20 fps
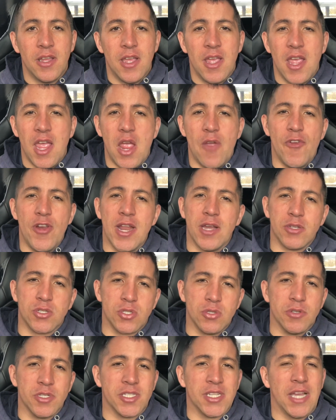Everything else
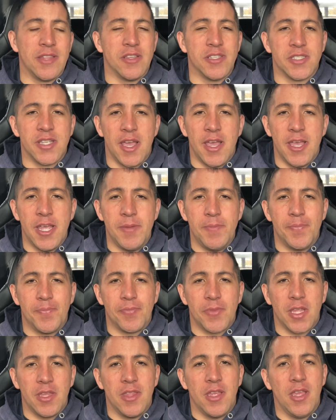sort of stayed the same.
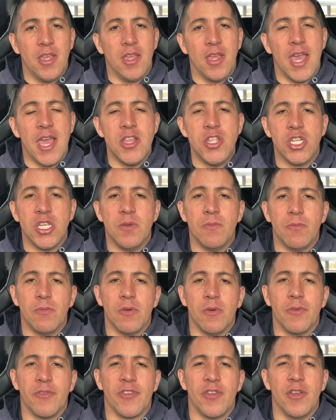The engine
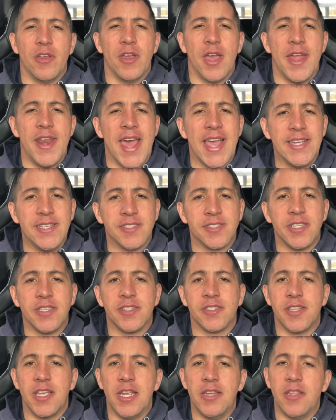was an
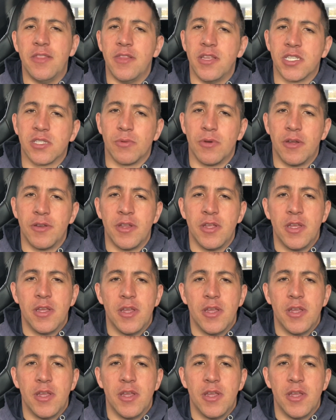A16 in this one,